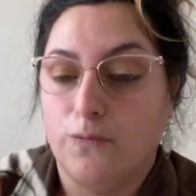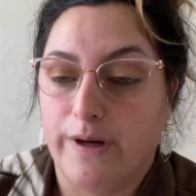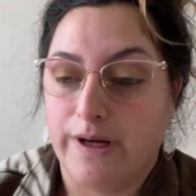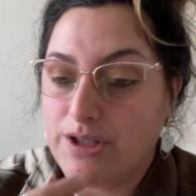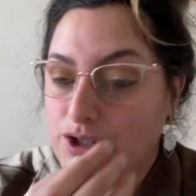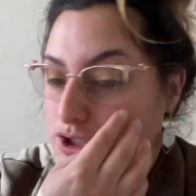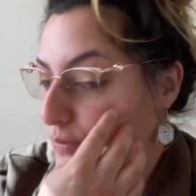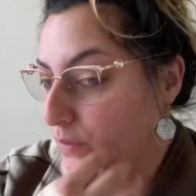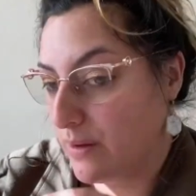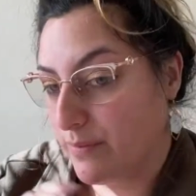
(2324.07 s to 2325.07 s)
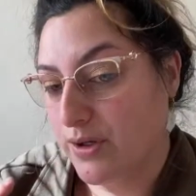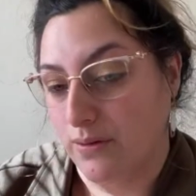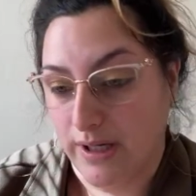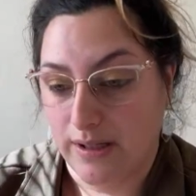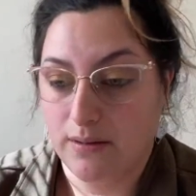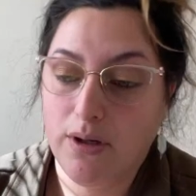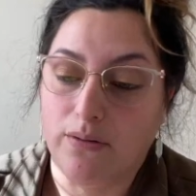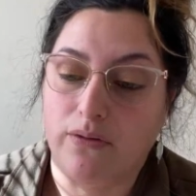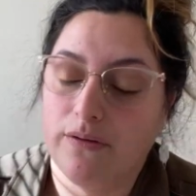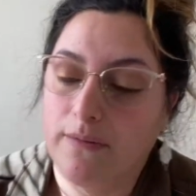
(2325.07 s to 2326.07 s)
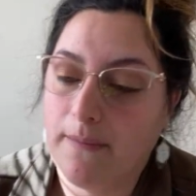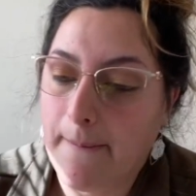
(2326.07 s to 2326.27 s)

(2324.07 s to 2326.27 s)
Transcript: which warmer you like the most.